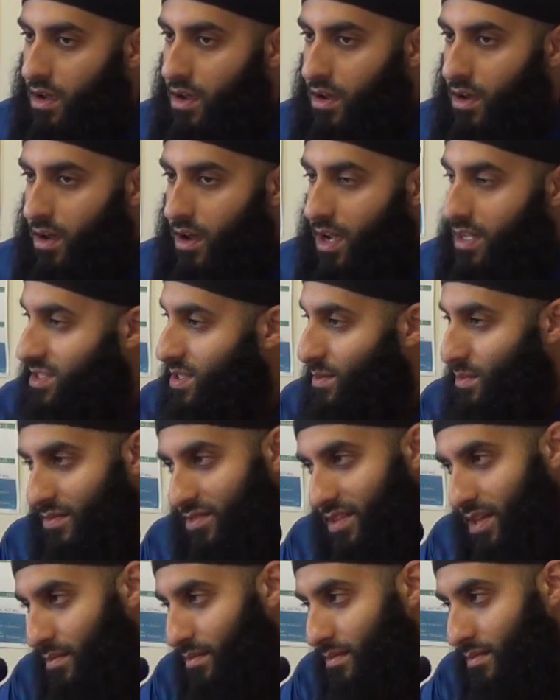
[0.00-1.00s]
Uh, and some
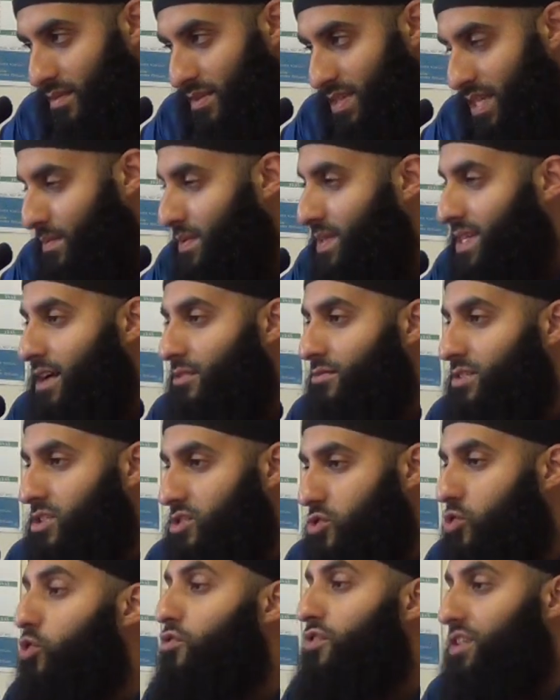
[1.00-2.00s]
of them, their Bid'ah
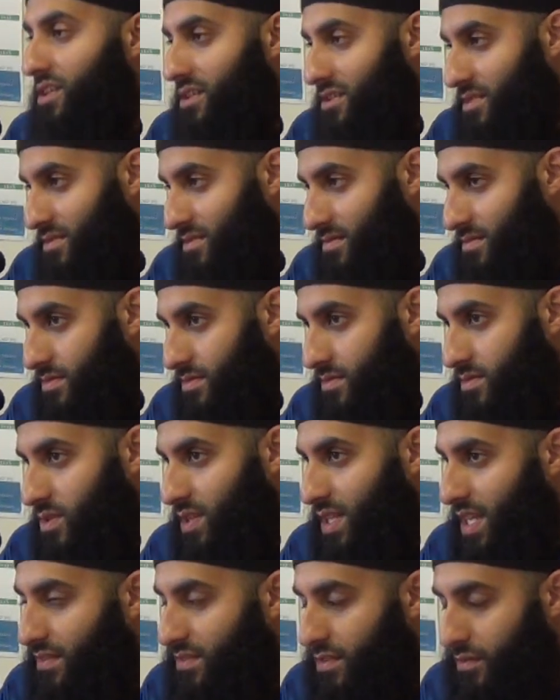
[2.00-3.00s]
reached Kufr, so
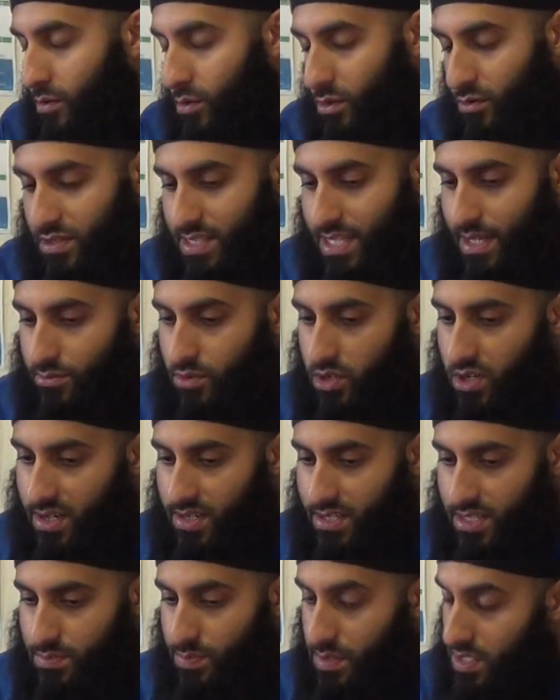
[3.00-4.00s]
they left the fold of Islam regardless.